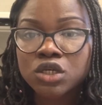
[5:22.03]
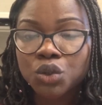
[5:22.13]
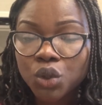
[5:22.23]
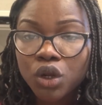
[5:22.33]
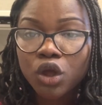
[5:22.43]

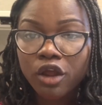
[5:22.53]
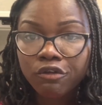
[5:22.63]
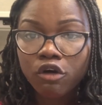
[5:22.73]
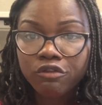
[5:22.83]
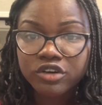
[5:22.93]
not
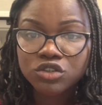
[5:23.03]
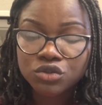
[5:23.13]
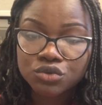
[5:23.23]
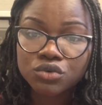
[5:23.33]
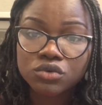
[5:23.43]
every
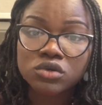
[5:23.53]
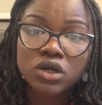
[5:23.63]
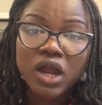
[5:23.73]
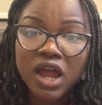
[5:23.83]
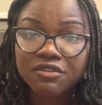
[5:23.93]
school
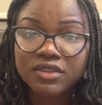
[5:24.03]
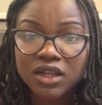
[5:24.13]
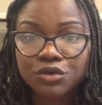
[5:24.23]
have that